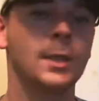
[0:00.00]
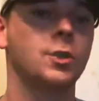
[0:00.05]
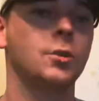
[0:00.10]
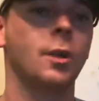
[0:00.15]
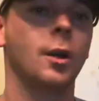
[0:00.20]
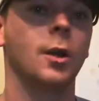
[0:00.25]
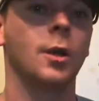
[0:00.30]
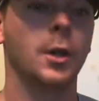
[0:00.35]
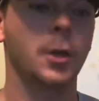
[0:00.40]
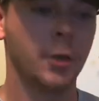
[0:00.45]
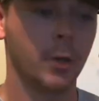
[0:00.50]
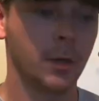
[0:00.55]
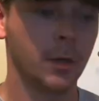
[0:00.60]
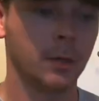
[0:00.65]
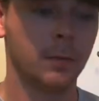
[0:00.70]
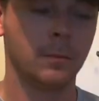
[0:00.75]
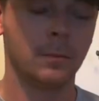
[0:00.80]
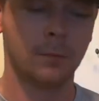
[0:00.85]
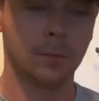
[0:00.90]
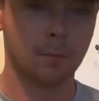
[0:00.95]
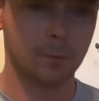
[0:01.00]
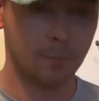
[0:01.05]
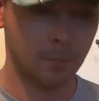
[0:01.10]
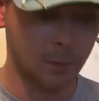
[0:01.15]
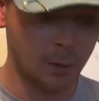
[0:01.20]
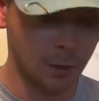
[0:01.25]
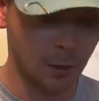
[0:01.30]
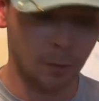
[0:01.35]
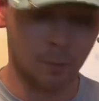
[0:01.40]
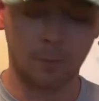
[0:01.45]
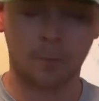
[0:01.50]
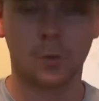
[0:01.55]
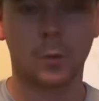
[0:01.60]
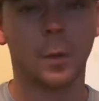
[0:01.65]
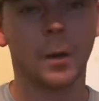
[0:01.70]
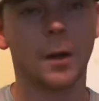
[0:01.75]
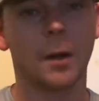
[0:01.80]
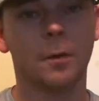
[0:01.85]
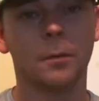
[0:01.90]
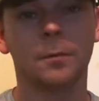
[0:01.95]
you all a good, you know,
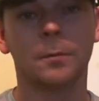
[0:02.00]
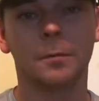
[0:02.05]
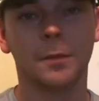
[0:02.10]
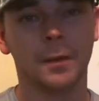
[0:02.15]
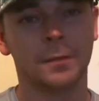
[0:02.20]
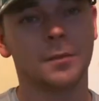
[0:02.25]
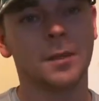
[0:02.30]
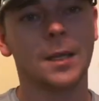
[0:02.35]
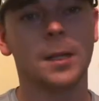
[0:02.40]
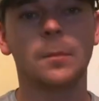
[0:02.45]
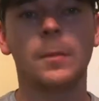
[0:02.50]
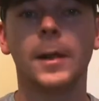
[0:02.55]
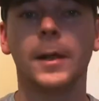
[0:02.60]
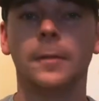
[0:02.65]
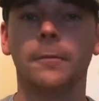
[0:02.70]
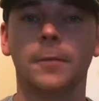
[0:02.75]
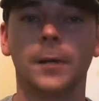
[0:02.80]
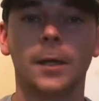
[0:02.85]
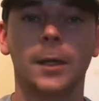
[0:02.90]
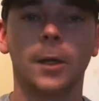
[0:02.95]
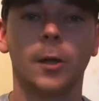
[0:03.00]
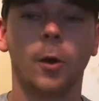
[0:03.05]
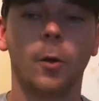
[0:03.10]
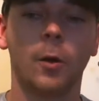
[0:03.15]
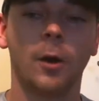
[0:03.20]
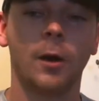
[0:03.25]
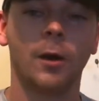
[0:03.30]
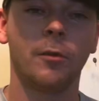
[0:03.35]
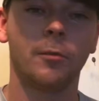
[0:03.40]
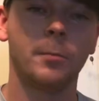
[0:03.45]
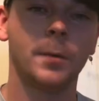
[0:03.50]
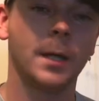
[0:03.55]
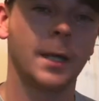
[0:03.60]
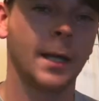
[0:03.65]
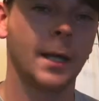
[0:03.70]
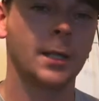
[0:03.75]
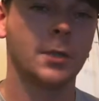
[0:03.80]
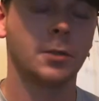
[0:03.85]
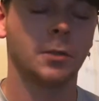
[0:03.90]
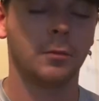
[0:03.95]
12-15 minute video of me
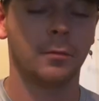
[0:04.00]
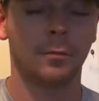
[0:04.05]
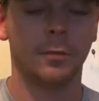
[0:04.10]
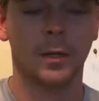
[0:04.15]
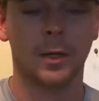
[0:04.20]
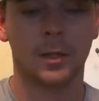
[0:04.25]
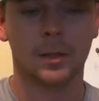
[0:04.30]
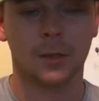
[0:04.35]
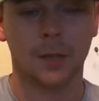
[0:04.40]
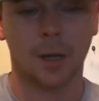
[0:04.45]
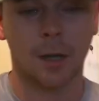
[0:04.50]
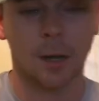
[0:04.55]
catching fish.